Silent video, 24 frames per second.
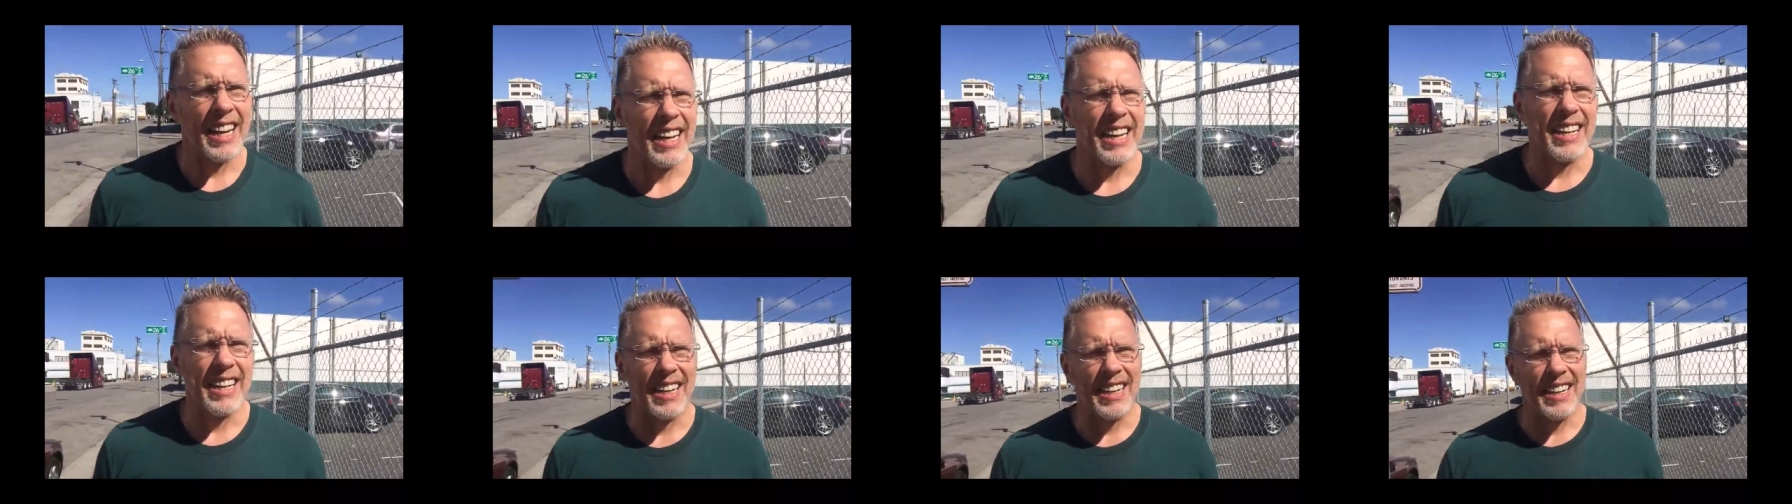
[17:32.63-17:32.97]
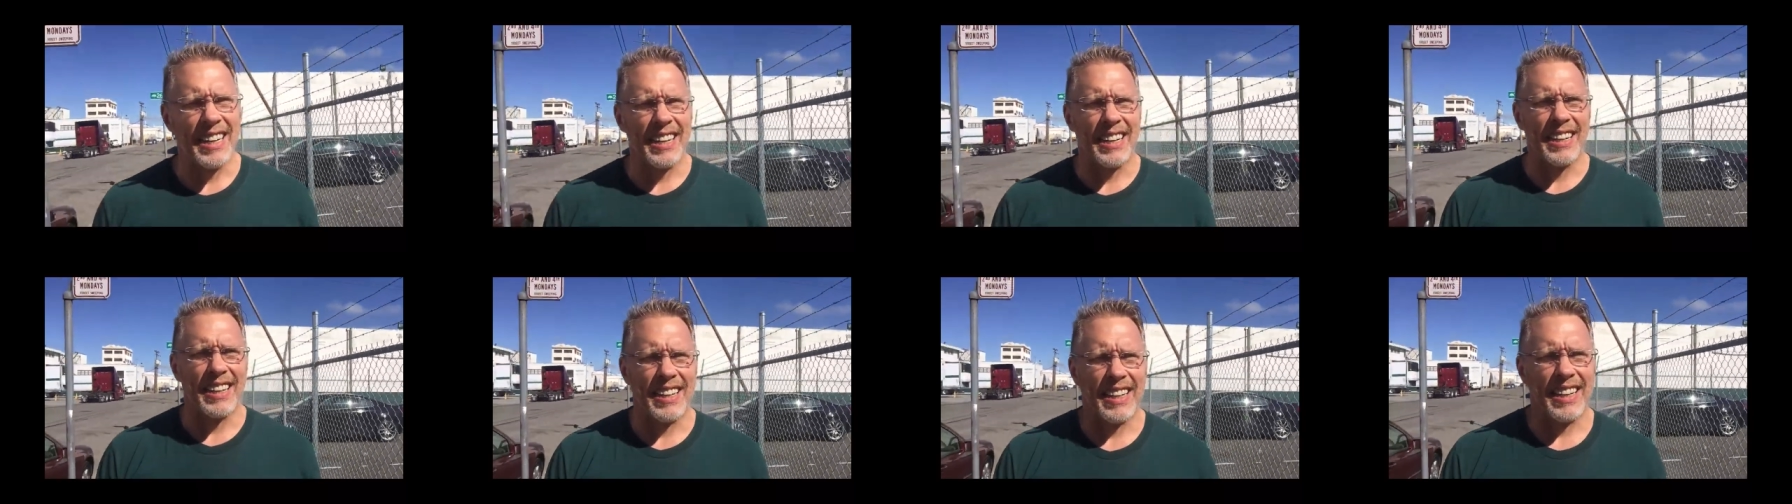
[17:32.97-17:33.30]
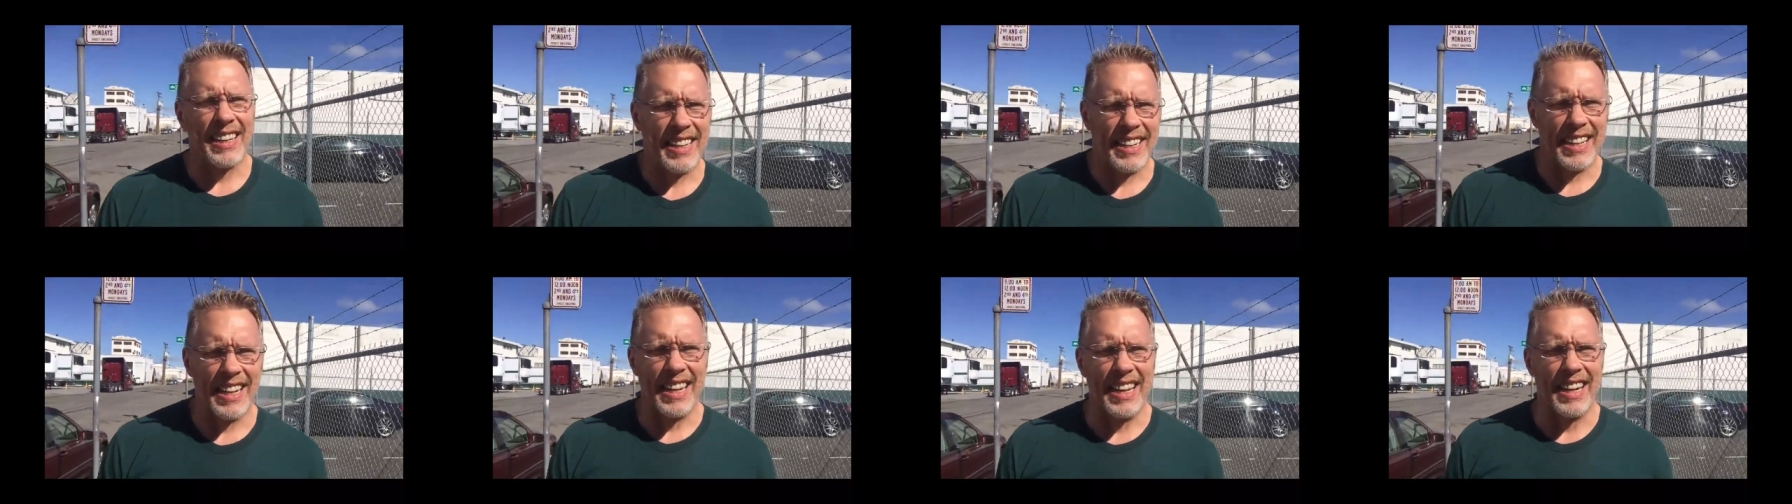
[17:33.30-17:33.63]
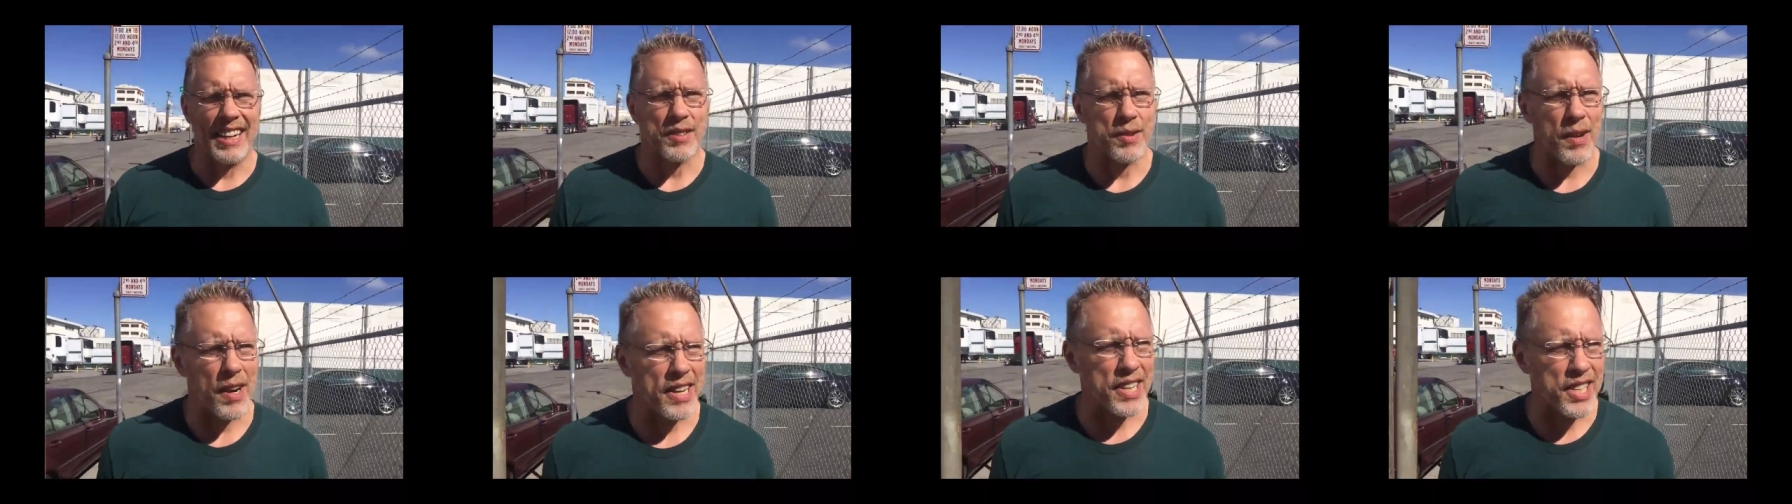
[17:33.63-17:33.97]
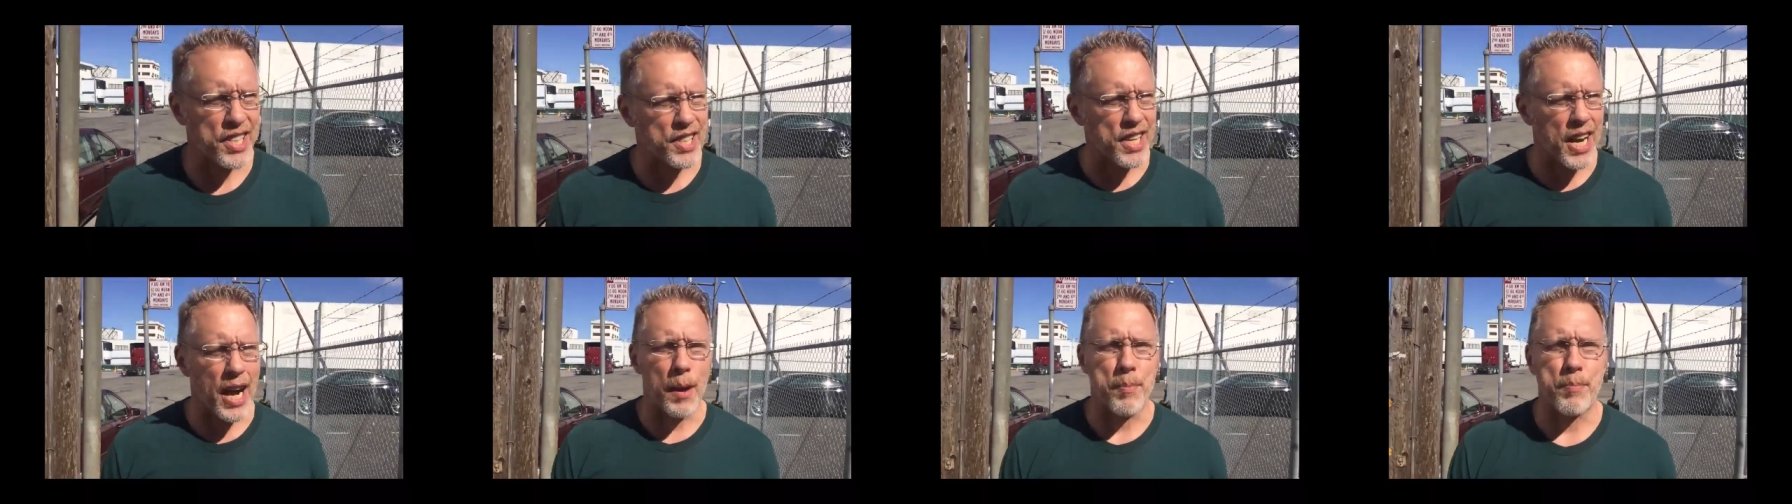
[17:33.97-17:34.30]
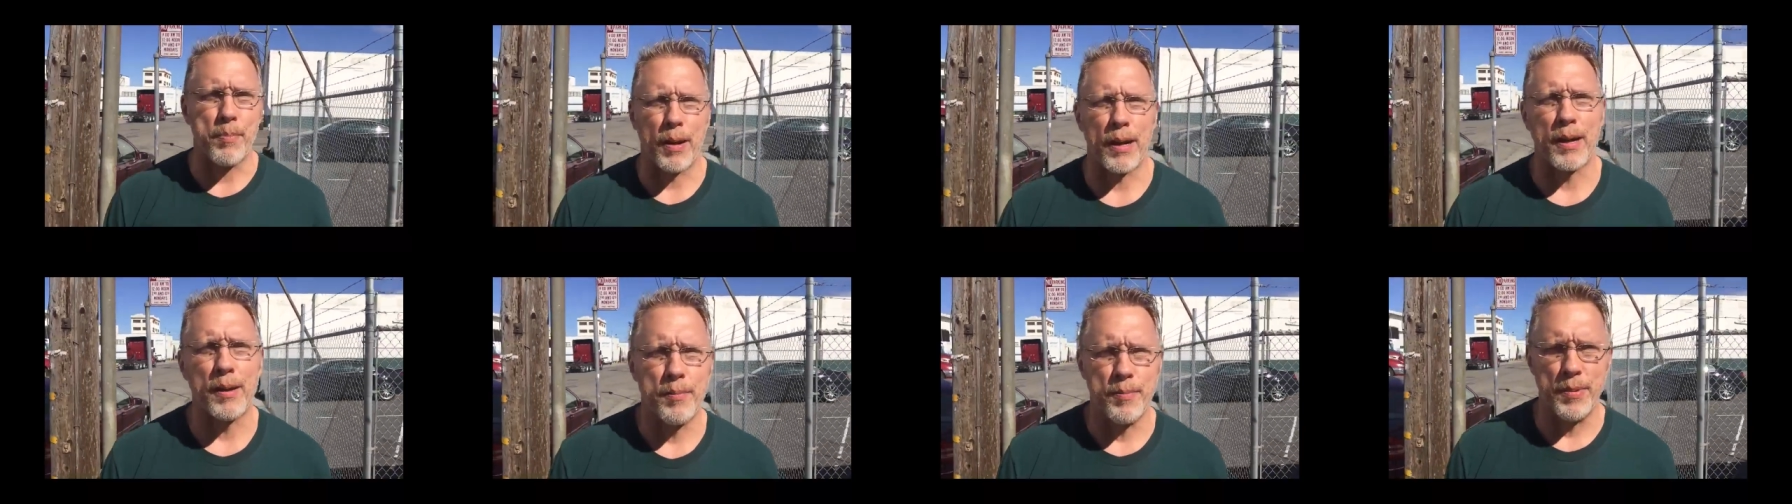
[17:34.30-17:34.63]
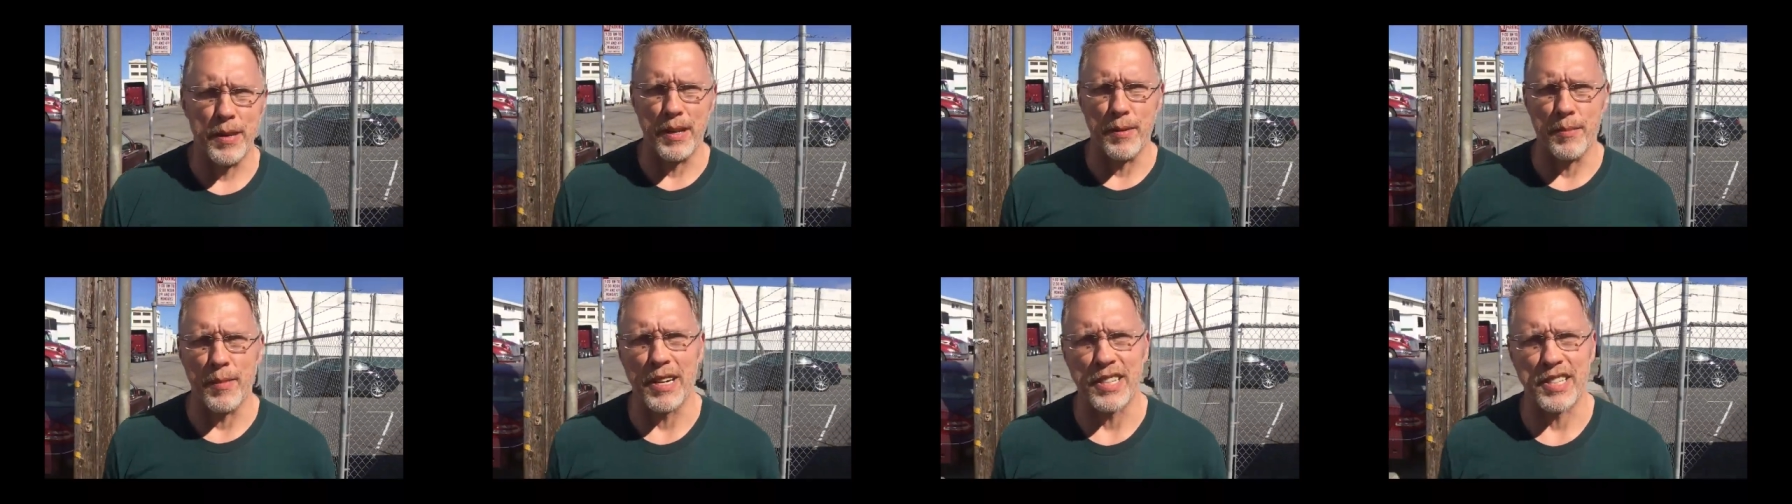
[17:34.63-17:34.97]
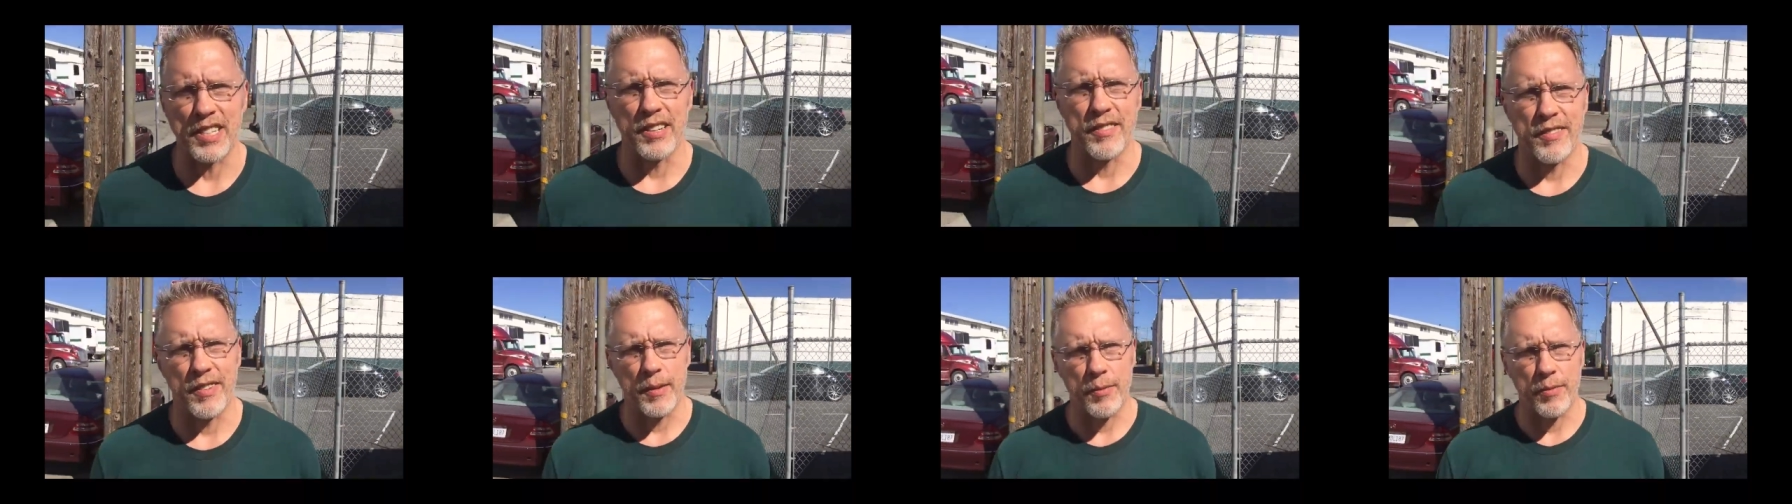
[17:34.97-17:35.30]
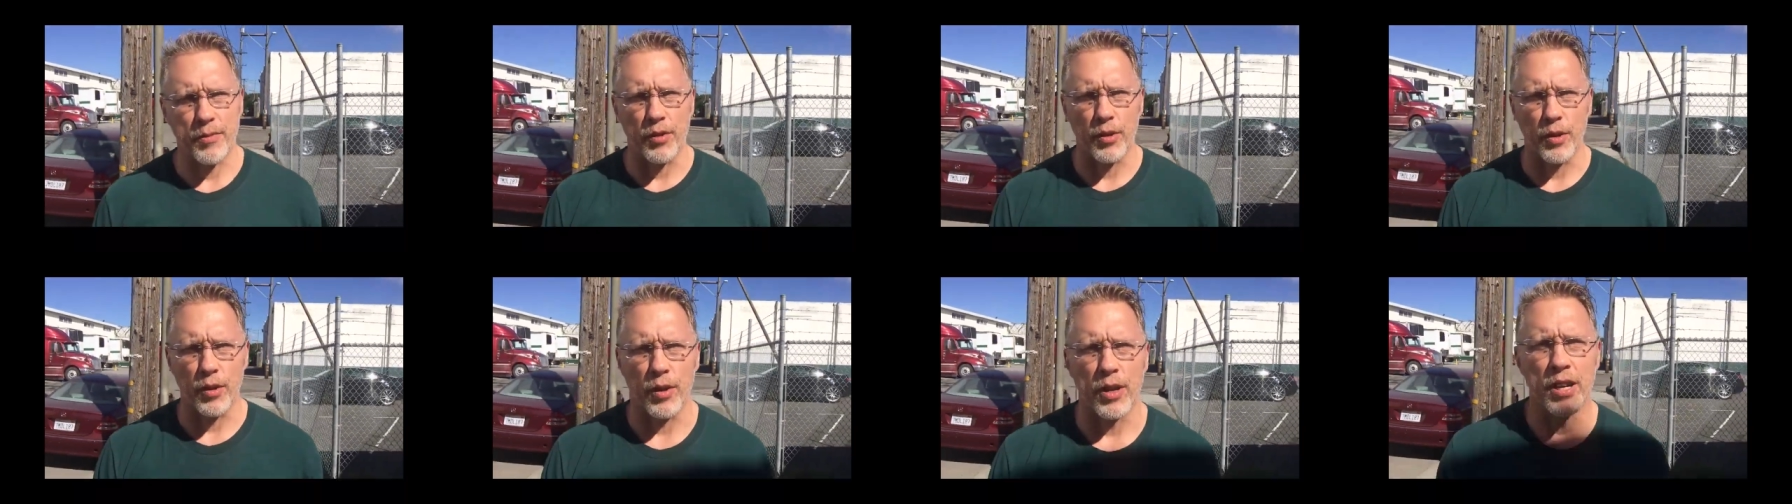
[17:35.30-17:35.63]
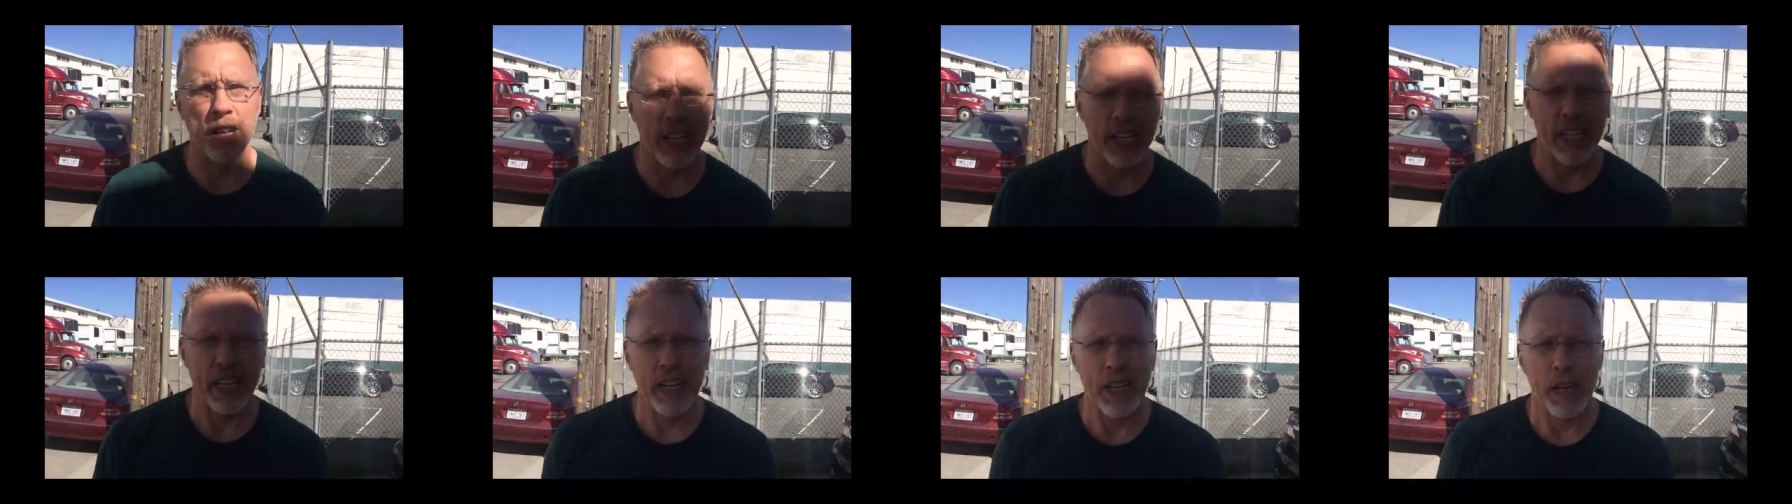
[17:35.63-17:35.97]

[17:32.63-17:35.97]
uh, and then I try to stop beating myself up for